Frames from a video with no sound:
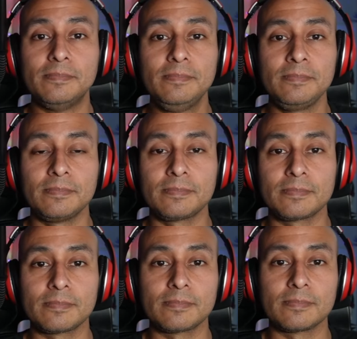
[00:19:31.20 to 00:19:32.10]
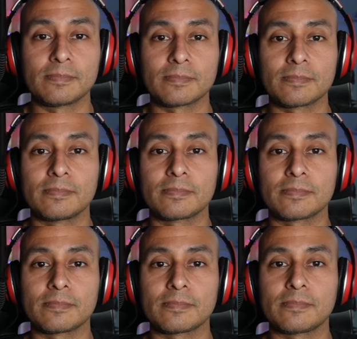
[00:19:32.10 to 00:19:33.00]

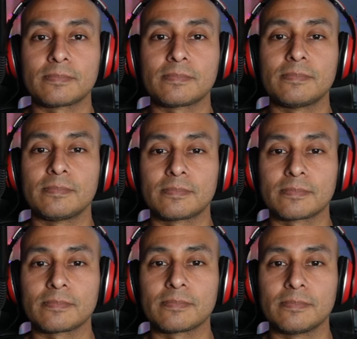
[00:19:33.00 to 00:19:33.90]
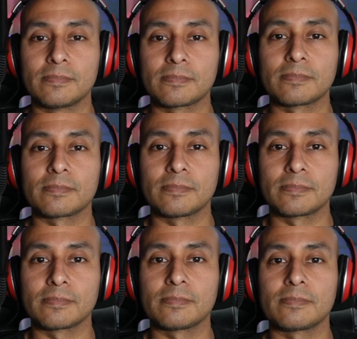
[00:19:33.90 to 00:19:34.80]

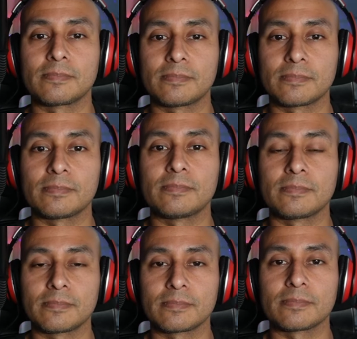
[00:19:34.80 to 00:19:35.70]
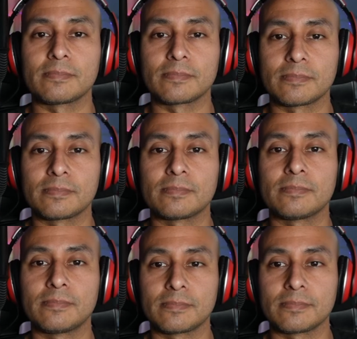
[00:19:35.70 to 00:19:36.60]

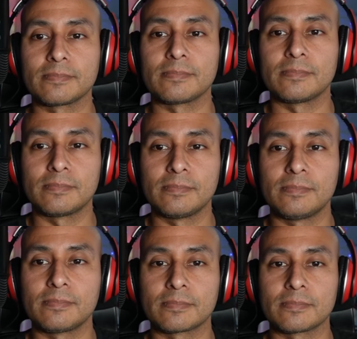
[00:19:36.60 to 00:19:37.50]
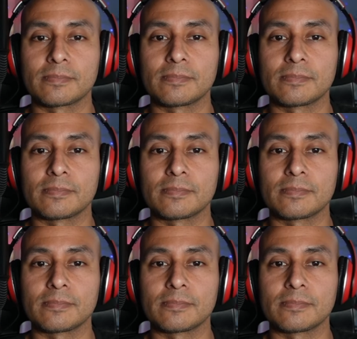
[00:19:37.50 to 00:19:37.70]
[no speech]